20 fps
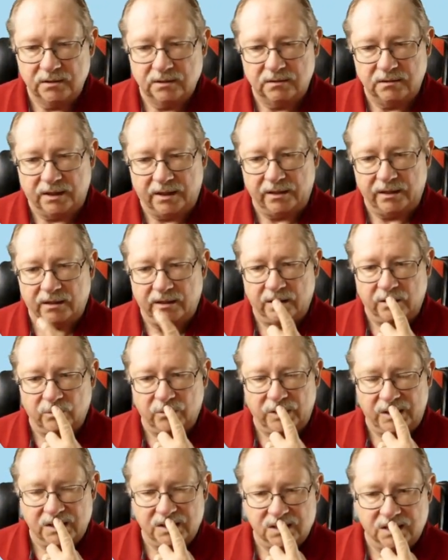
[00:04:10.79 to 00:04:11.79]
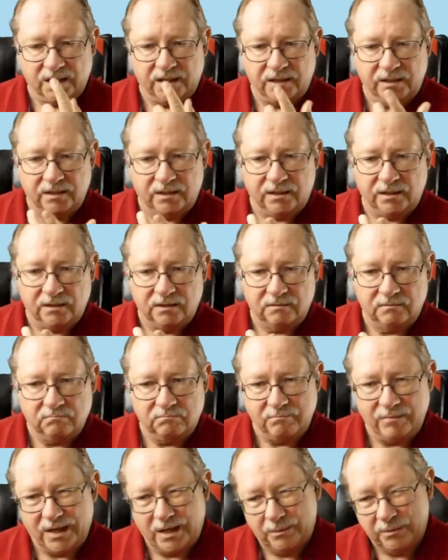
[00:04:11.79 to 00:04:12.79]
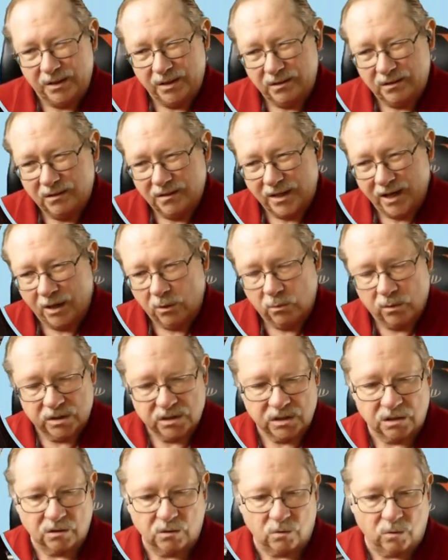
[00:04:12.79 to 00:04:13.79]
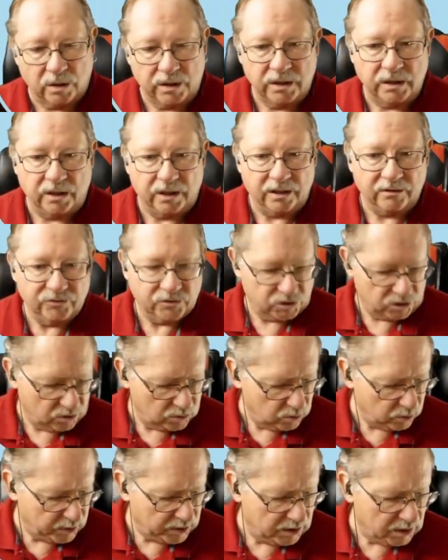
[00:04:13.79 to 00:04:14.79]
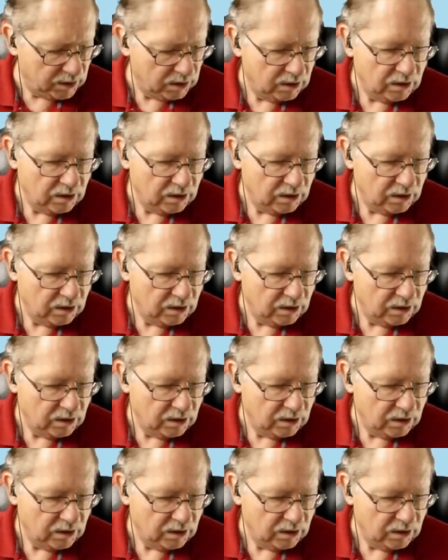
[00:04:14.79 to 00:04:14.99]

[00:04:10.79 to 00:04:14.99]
and then we decided that maybe that wasn't quite enough, so we